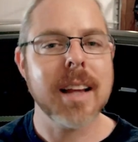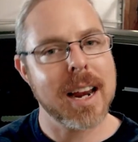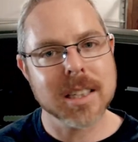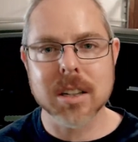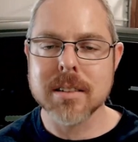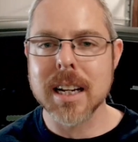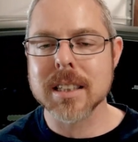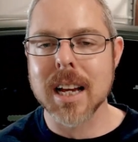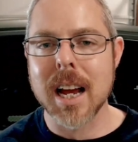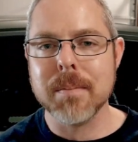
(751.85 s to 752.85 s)
And until next
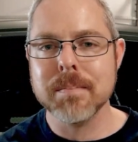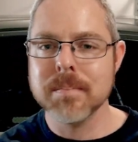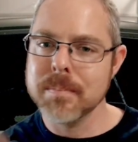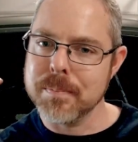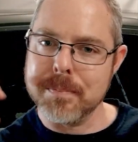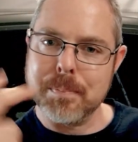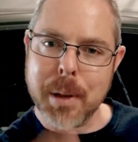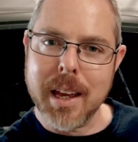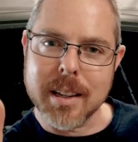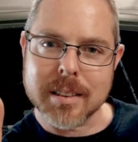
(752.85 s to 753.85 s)
time,
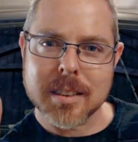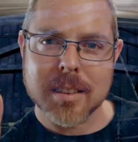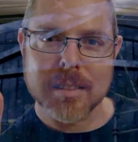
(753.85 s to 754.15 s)
peace.